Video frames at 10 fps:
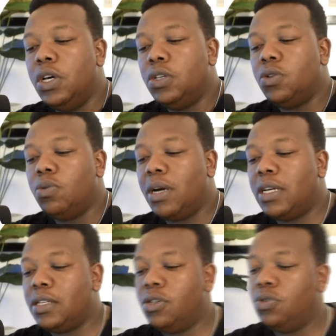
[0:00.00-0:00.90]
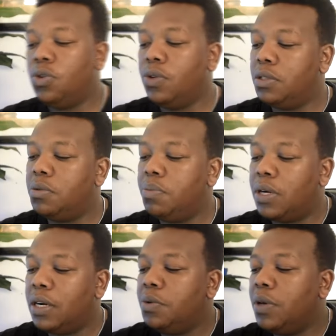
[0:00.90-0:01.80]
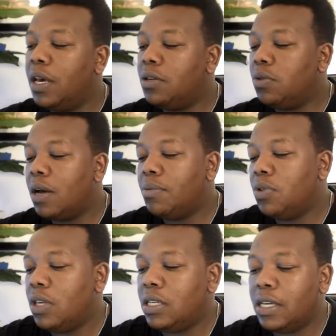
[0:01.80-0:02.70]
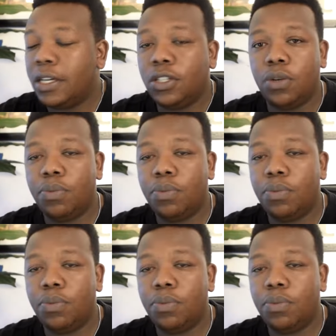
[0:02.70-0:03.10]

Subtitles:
So but as usual, it's important to get to come to this section.